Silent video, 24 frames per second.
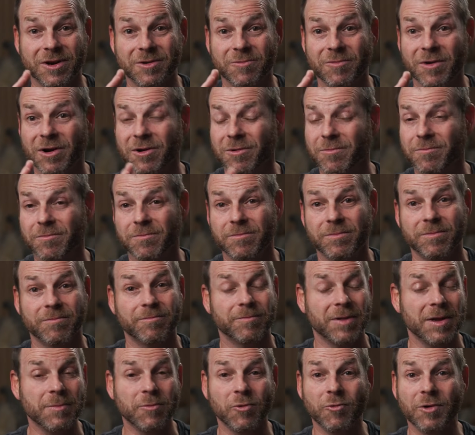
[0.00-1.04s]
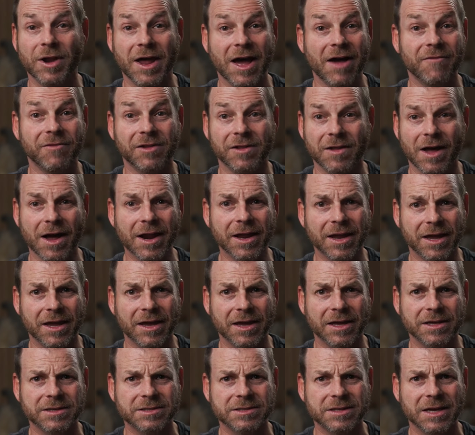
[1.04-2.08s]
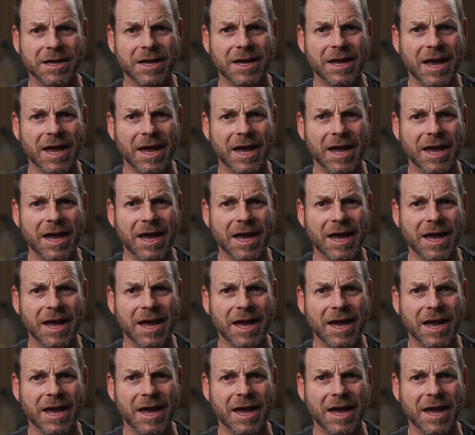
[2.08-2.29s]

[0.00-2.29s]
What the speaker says: where people would have a lot of kids.